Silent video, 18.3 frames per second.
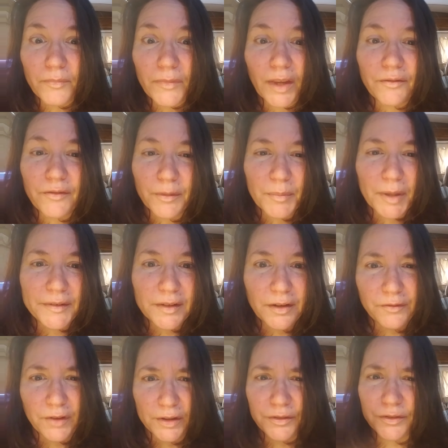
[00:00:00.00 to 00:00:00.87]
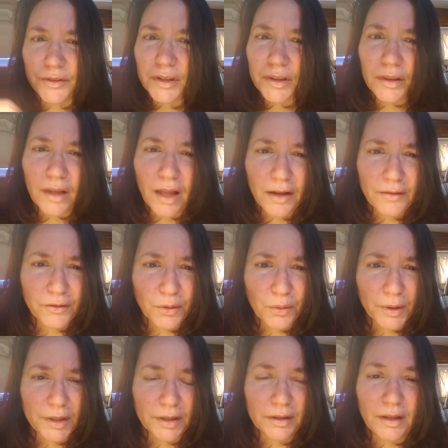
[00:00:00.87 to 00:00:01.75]
And for myself, I used to love
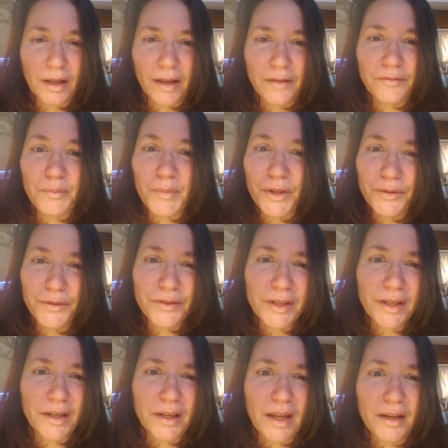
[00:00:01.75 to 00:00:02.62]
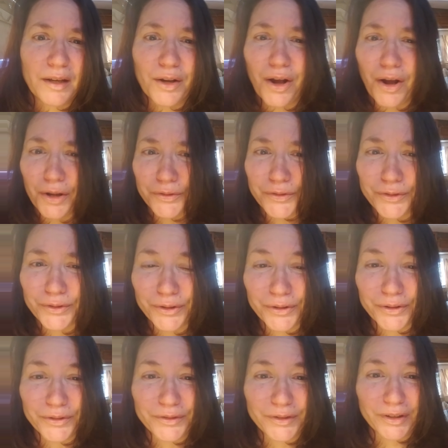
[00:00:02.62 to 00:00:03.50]
going to live music and
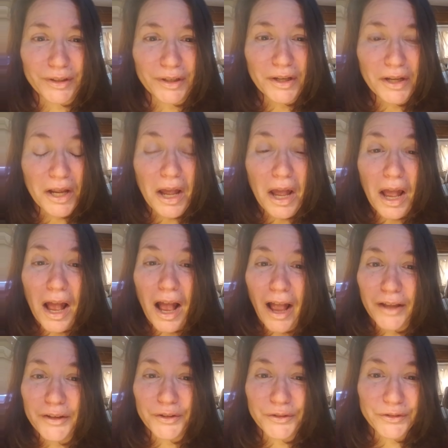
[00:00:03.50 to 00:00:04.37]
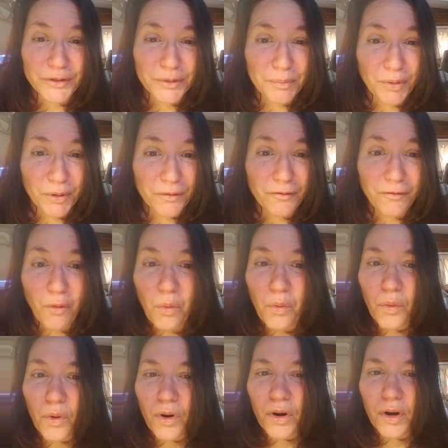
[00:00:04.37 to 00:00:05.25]
concerts and I used to
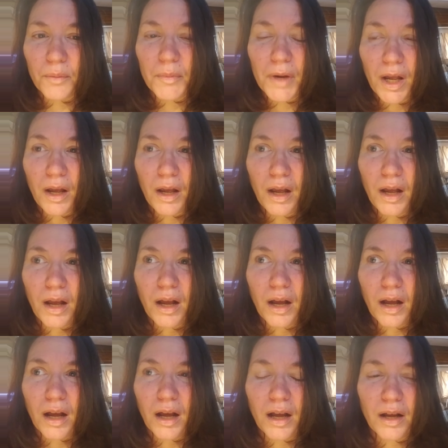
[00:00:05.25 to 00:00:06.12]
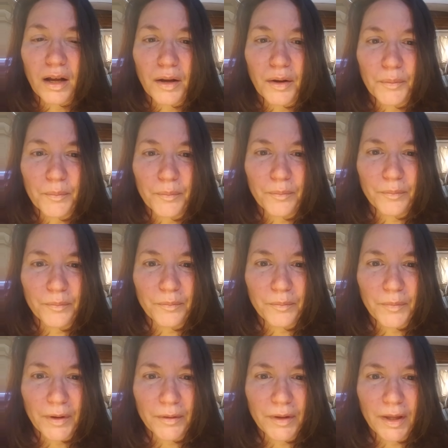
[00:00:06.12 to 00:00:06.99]
perform um
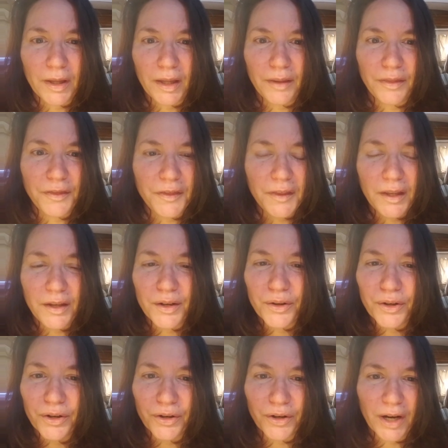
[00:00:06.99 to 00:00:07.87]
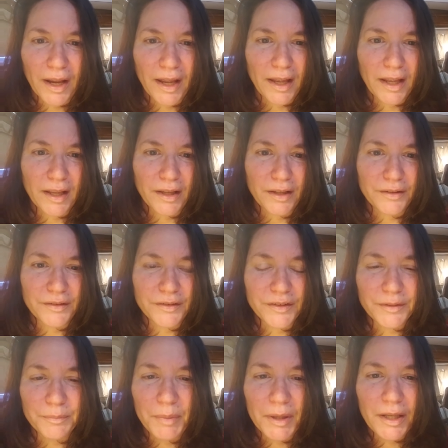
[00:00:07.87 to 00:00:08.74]
theater and
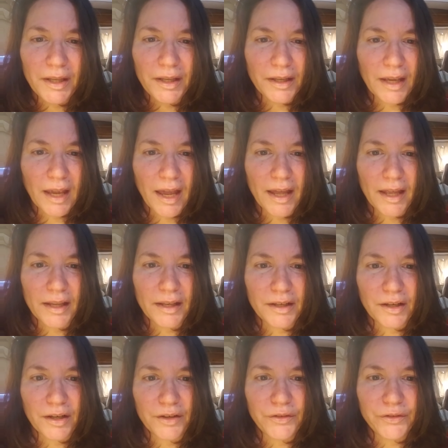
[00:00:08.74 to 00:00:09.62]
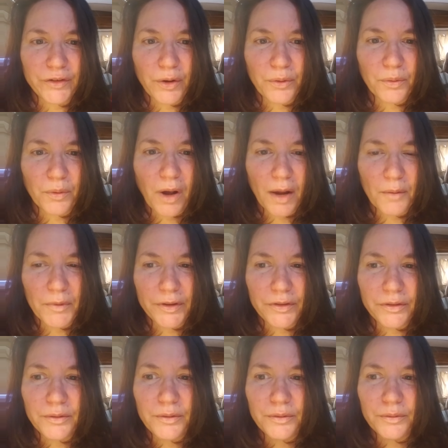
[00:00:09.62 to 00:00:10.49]
speak and so I
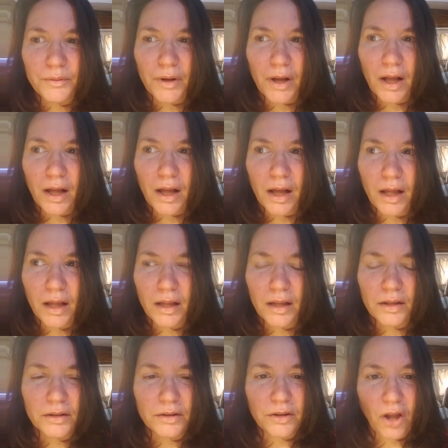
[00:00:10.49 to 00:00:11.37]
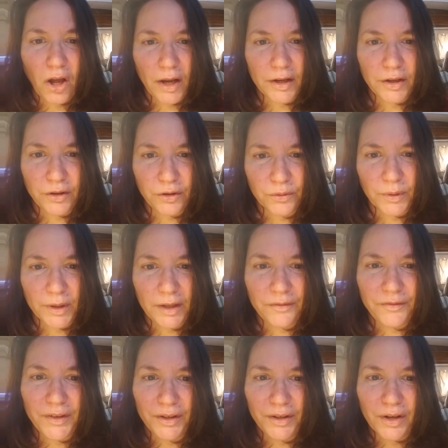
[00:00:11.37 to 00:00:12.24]
went through a lot of
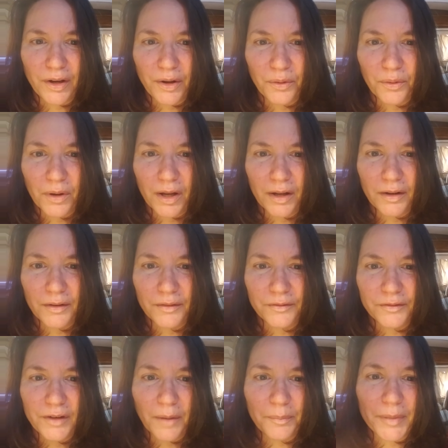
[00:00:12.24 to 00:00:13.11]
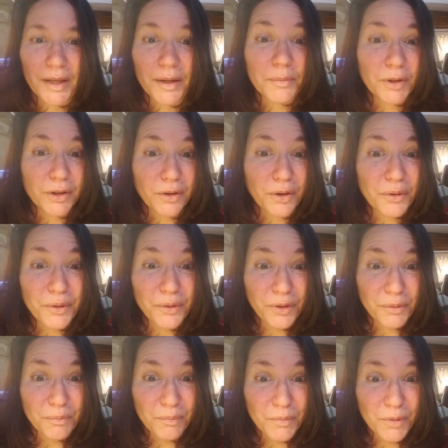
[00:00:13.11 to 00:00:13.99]
grief, you know, of not being able to go to
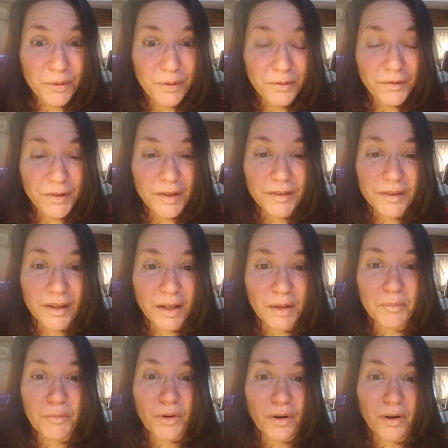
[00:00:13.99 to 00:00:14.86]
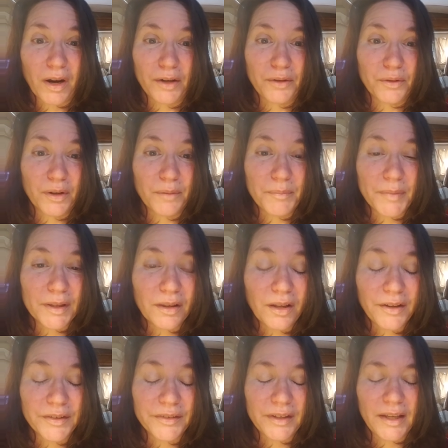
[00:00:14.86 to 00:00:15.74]
the movies anymore. I grew up in
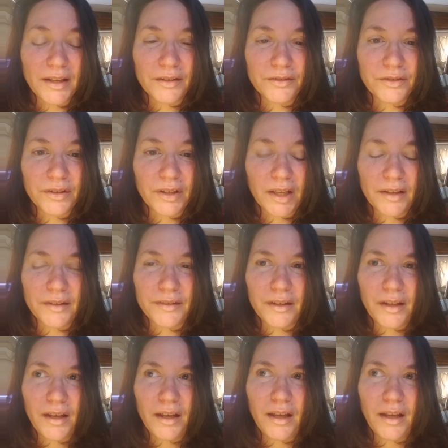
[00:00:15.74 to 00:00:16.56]
Los Angeles